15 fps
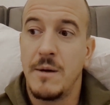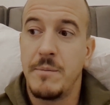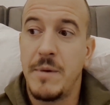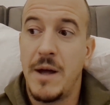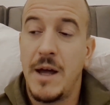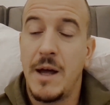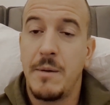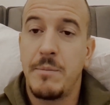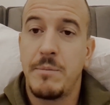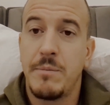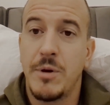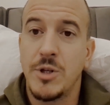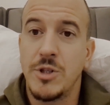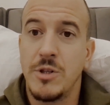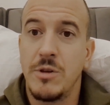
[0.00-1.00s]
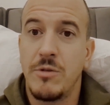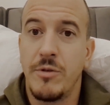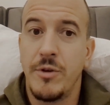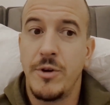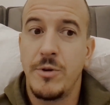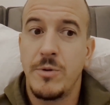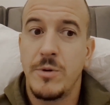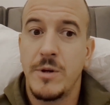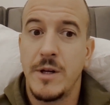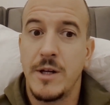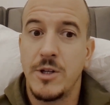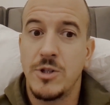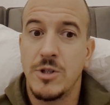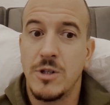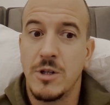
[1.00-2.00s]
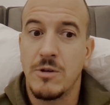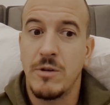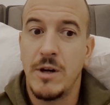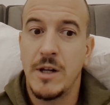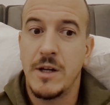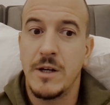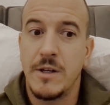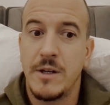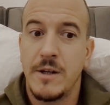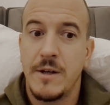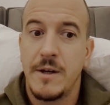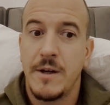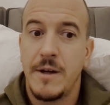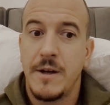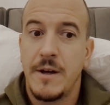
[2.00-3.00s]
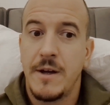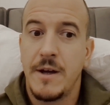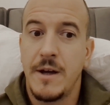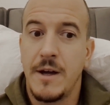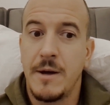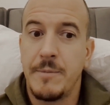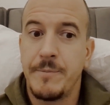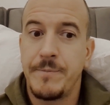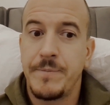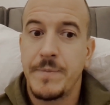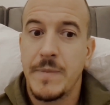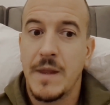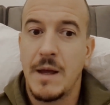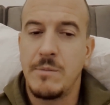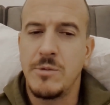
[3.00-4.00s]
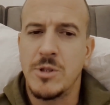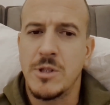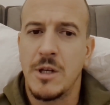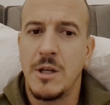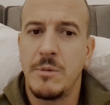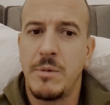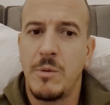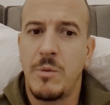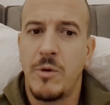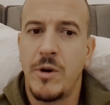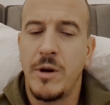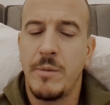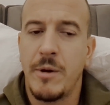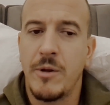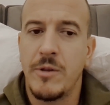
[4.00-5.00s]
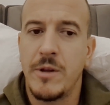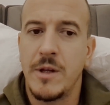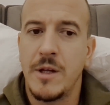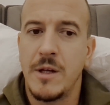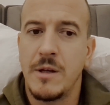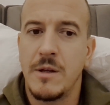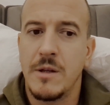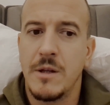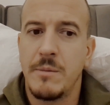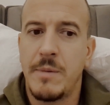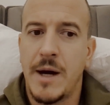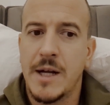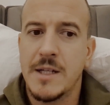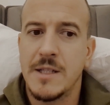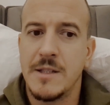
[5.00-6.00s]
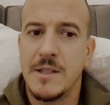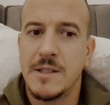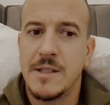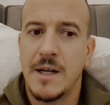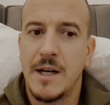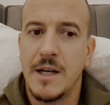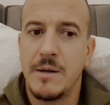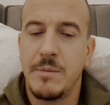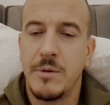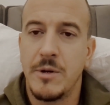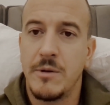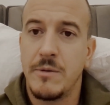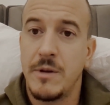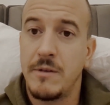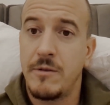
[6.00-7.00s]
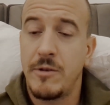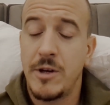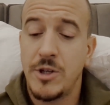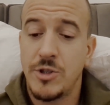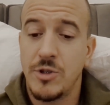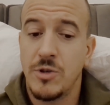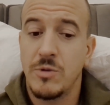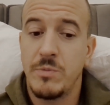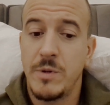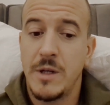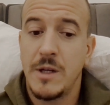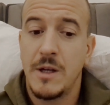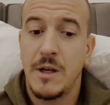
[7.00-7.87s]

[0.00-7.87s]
hair pushing through, it should look really good. I'm just a little bit worried about the backs and the side, but they've reassured me.